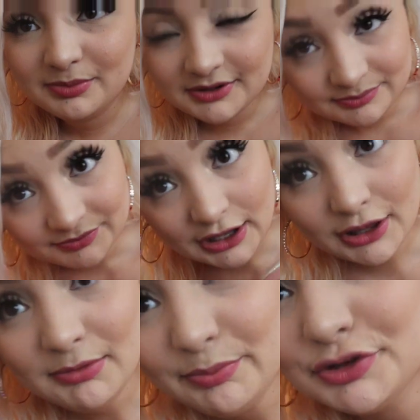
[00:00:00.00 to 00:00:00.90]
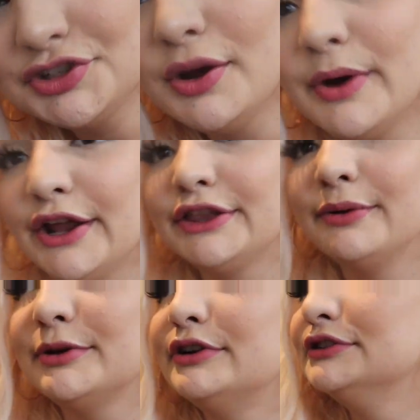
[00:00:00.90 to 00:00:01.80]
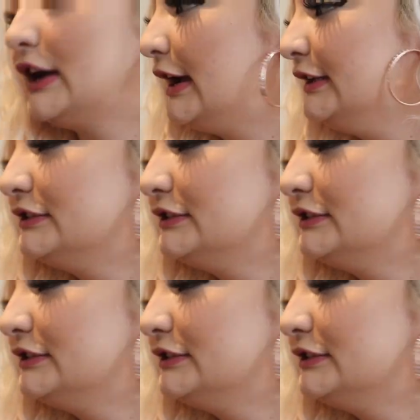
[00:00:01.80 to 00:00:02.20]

but let me put y'all right there because I is